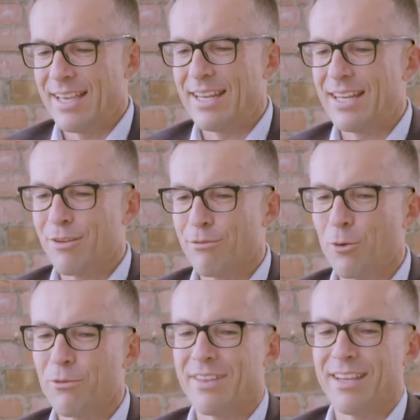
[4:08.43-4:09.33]
And then the
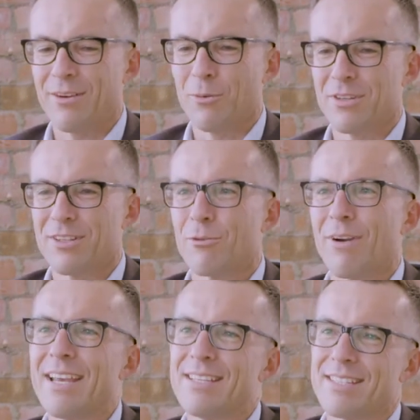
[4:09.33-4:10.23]
fourth thing I wanted to
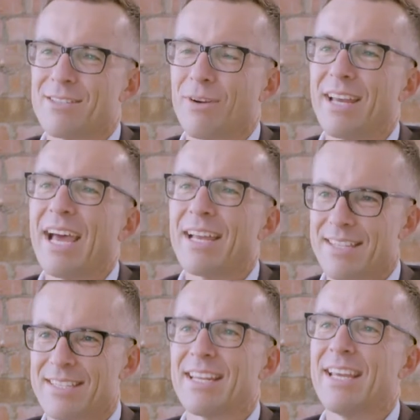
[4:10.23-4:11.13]
raise is around
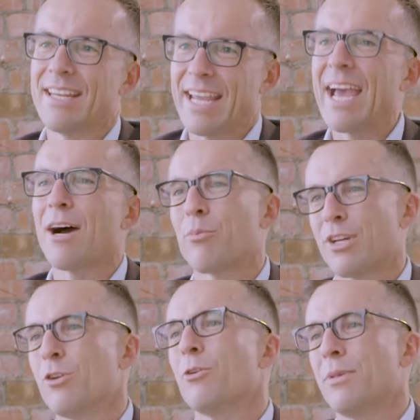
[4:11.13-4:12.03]
understanding how
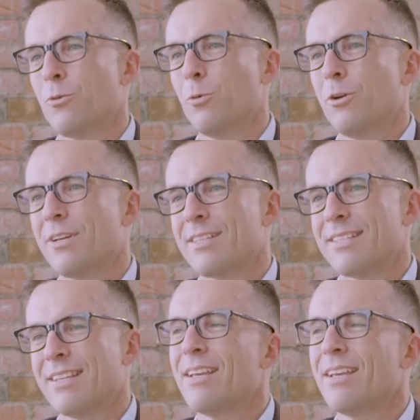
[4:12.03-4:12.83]
procurement works.